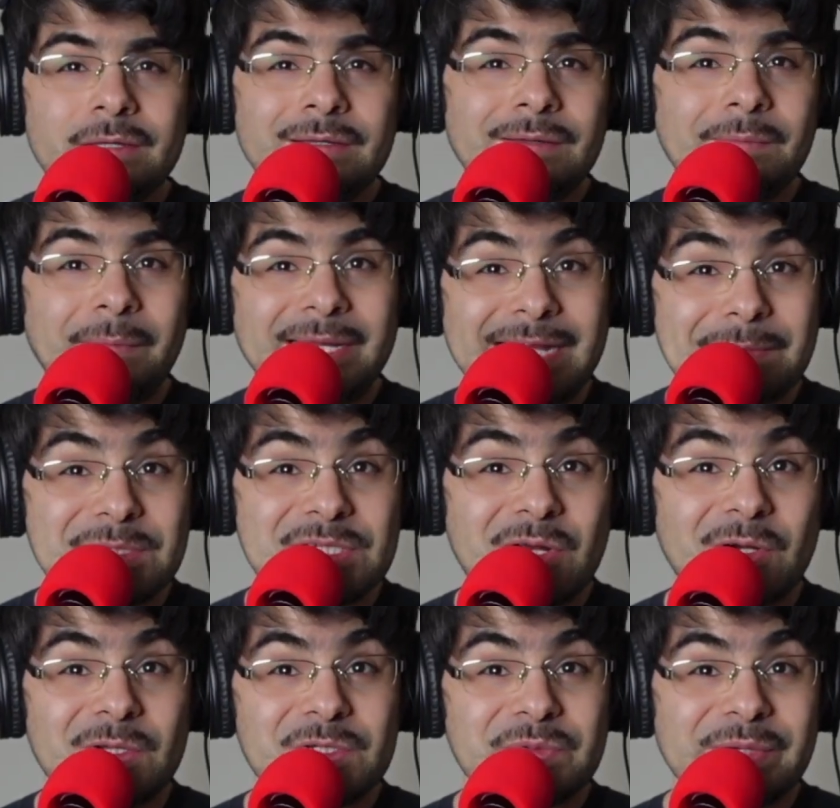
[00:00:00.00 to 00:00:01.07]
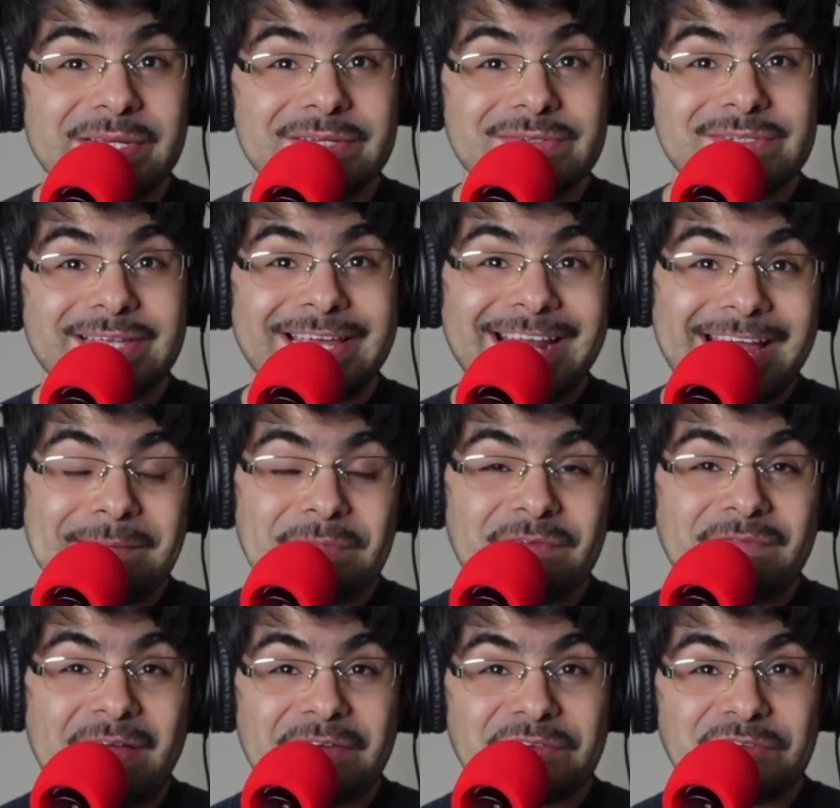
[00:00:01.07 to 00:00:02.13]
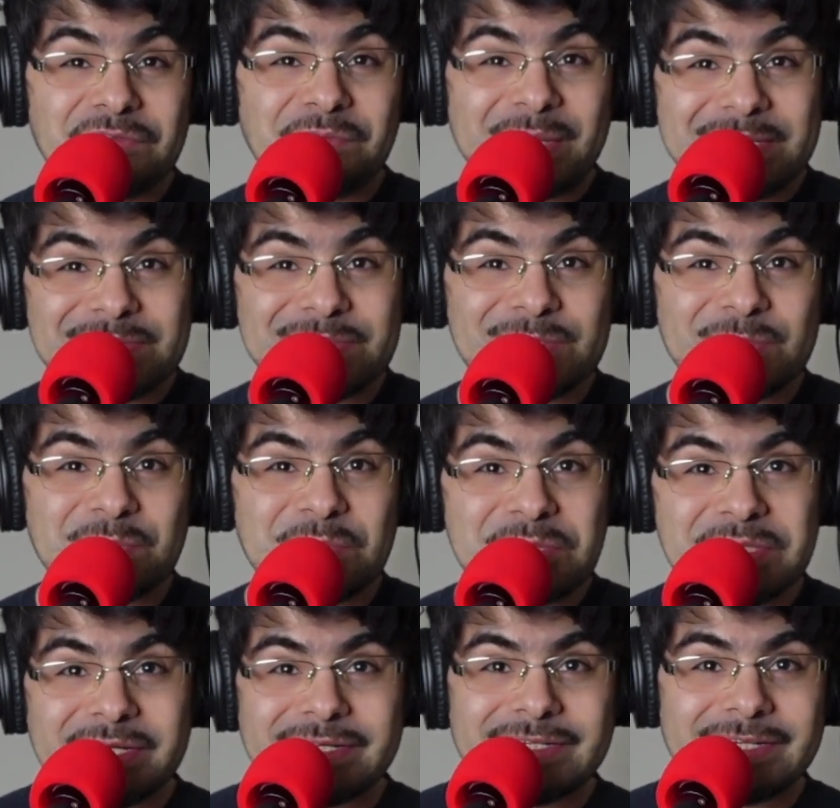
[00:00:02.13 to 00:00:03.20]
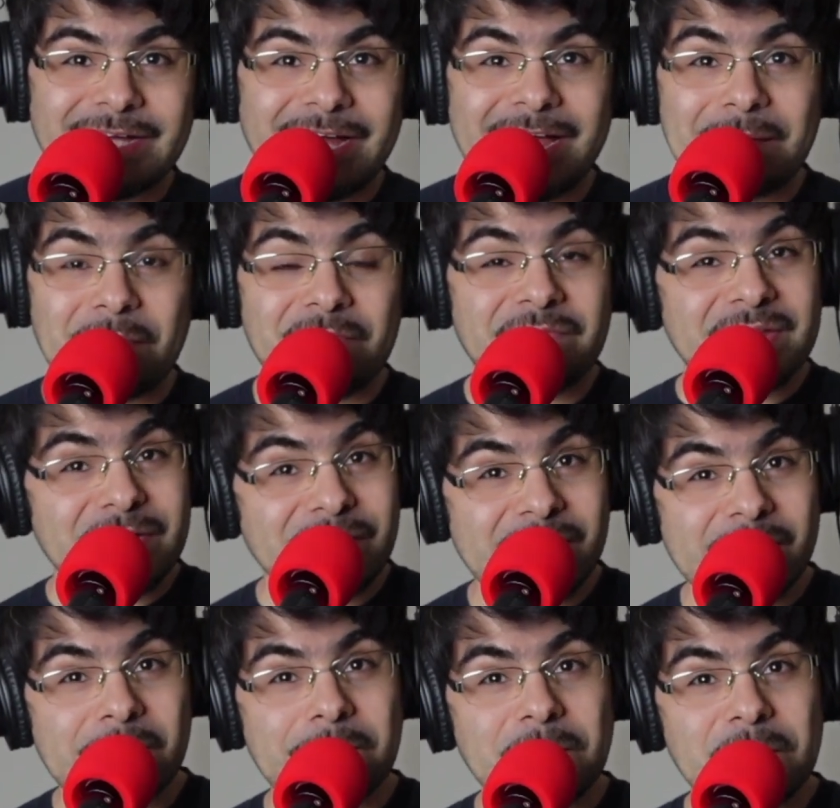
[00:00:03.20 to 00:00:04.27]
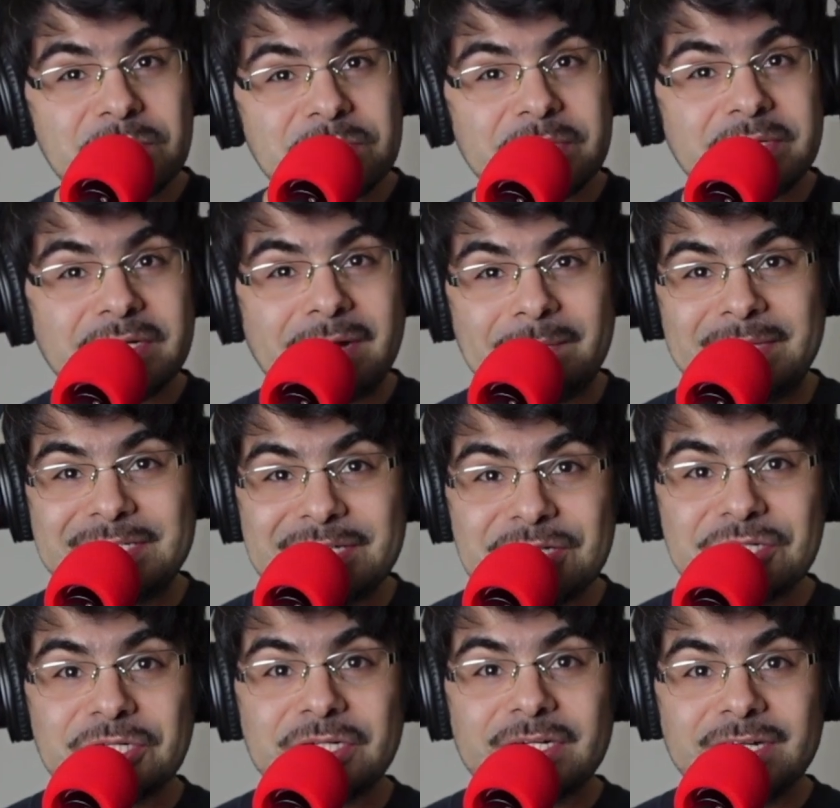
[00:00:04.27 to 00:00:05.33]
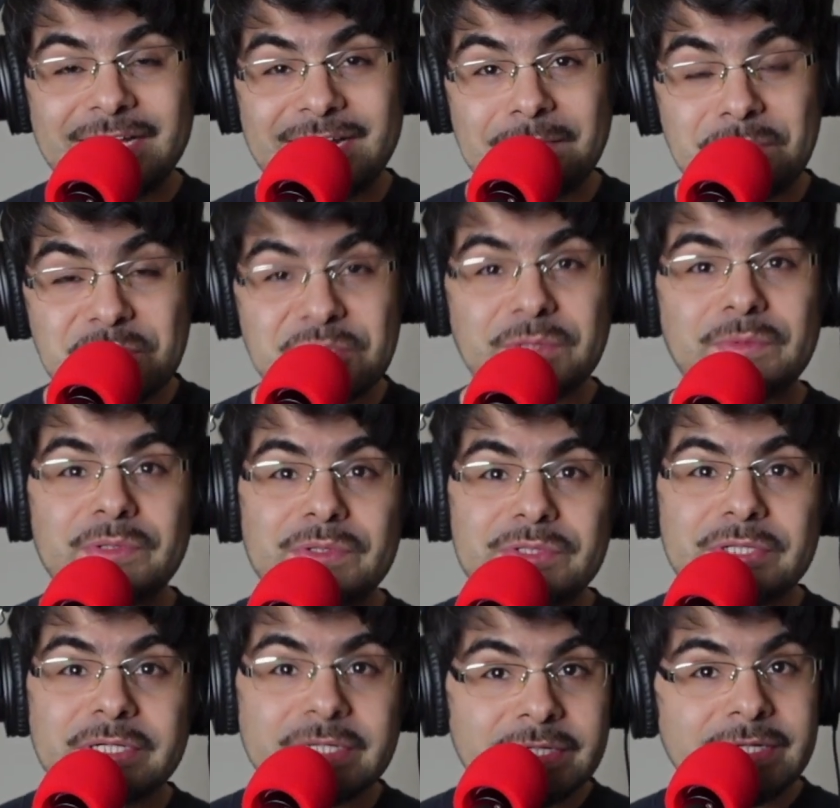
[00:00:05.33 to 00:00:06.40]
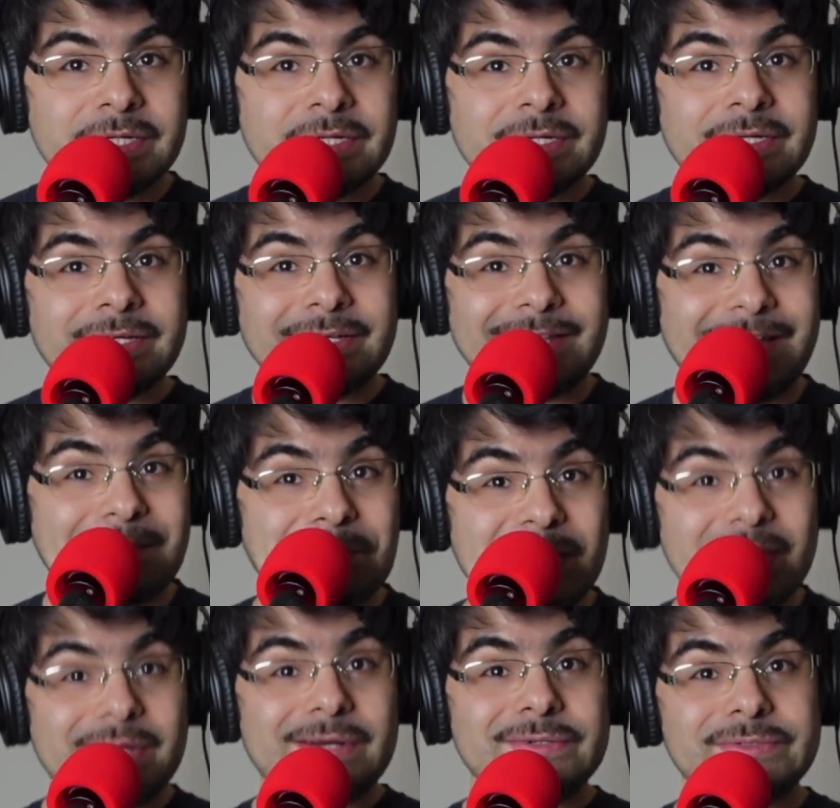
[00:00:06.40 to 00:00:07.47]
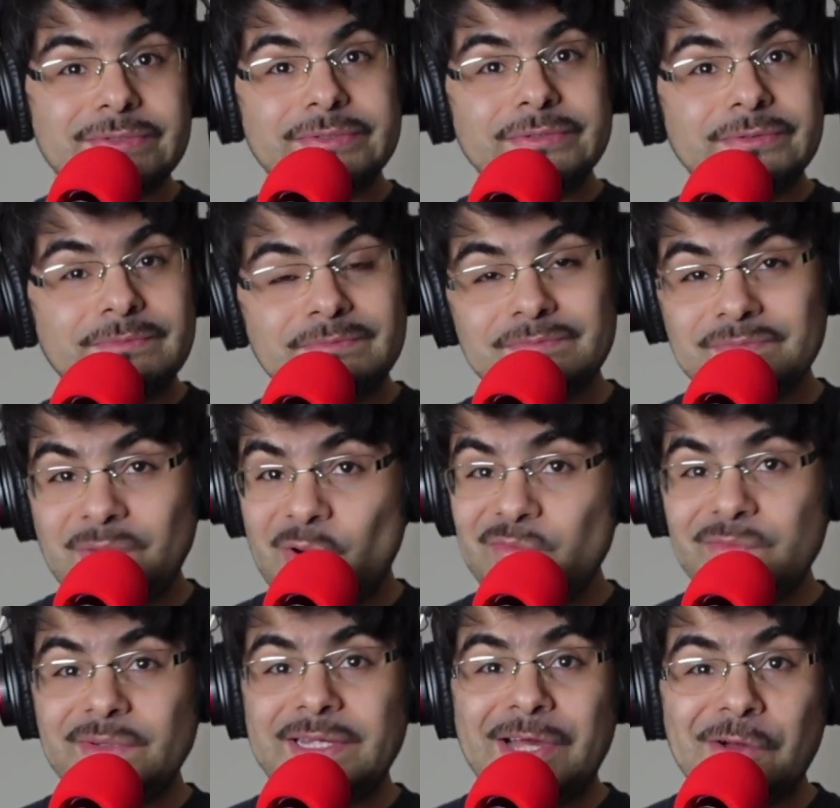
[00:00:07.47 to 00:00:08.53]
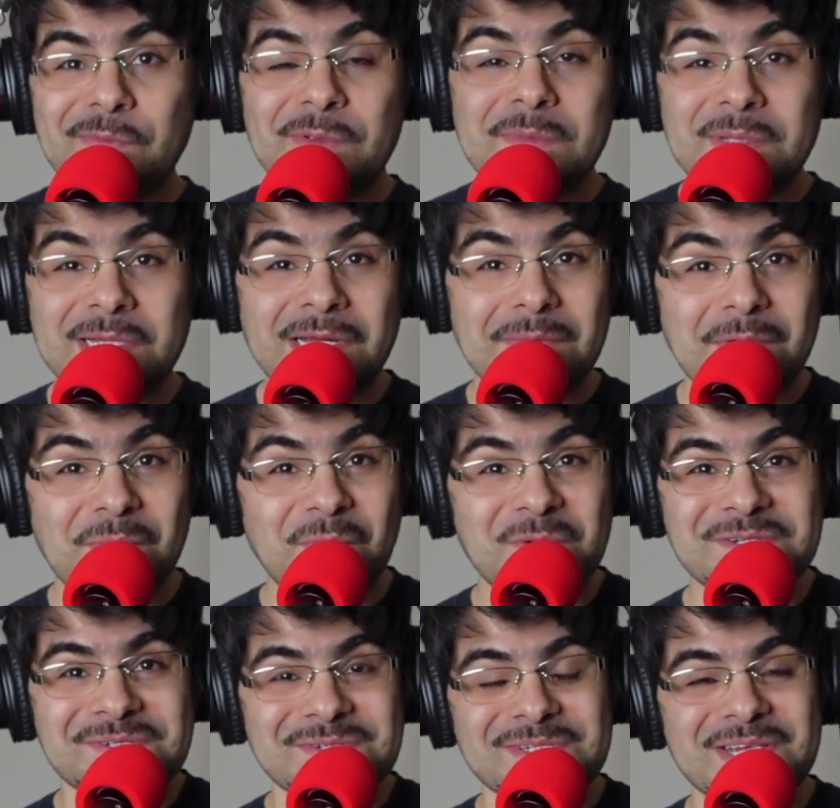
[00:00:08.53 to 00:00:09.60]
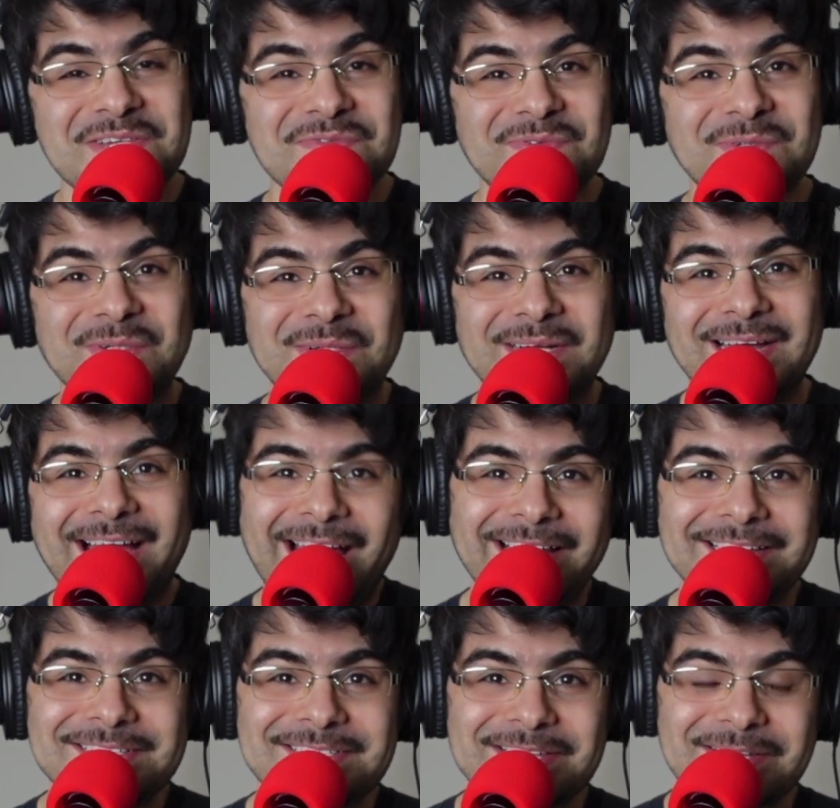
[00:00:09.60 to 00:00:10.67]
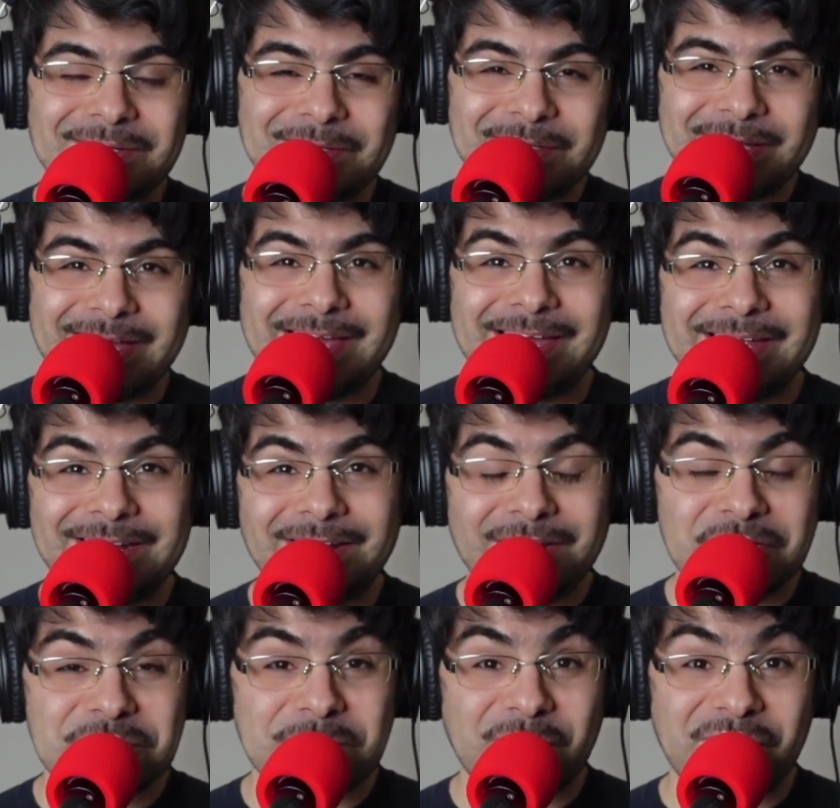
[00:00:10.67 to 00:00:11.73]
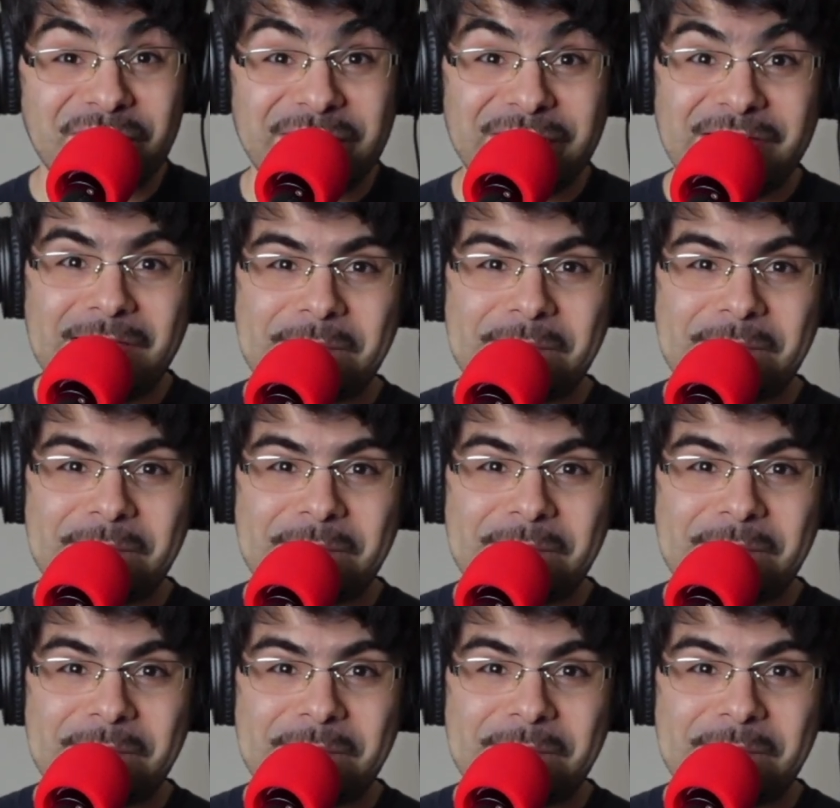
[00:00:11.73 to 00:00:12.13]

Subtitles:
My name is Carlos Rios and I am the founder of Pixels to Music. I am a video game composer, I'm a teacher and a music producer, and I am here to hopefully help you become a more successful, highly skilled, and knowledgeable video game